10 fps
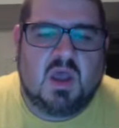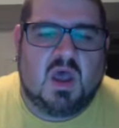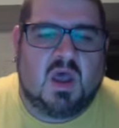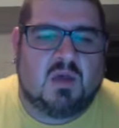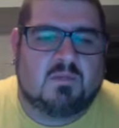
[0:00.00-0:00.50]

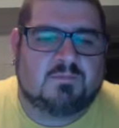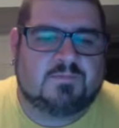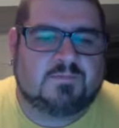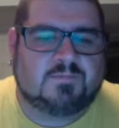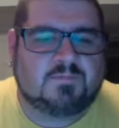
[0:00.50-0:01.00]
Um,
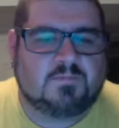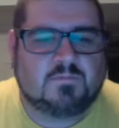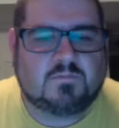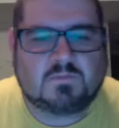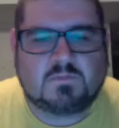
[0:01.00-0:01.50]

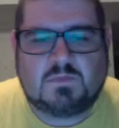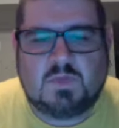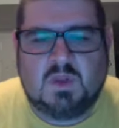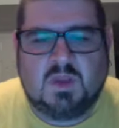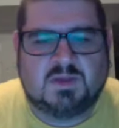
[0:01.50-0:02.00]

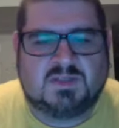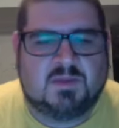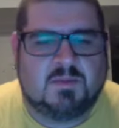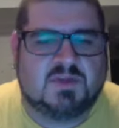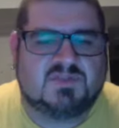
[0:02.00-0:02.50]
some
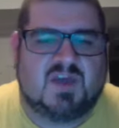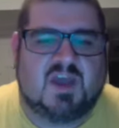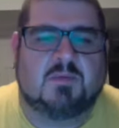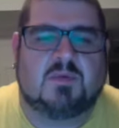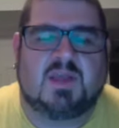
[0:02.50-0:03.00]
of the most
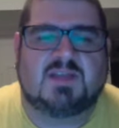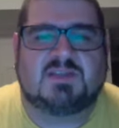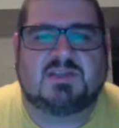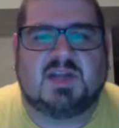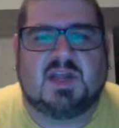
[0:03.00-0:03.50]
valuable
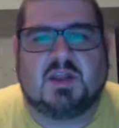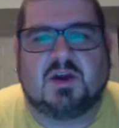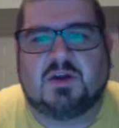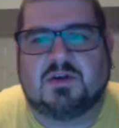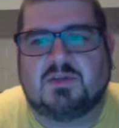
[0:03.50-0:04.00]
lessons that I
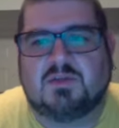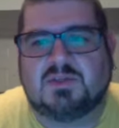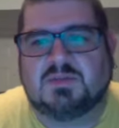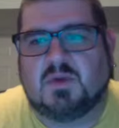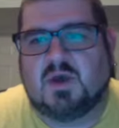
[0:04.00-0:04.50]
learned
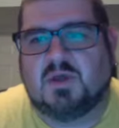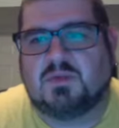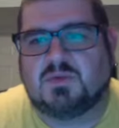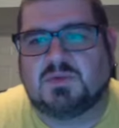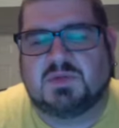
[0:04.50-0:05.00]
this month
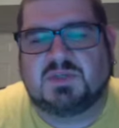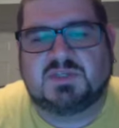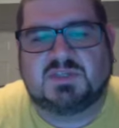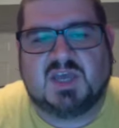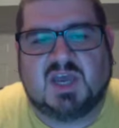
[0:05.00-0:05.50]
was really
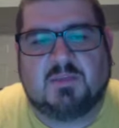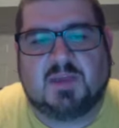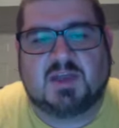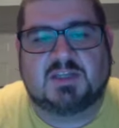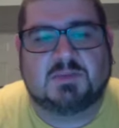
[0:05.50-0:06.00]
just time
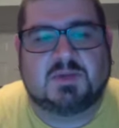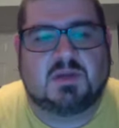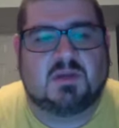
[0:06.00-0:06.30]
management.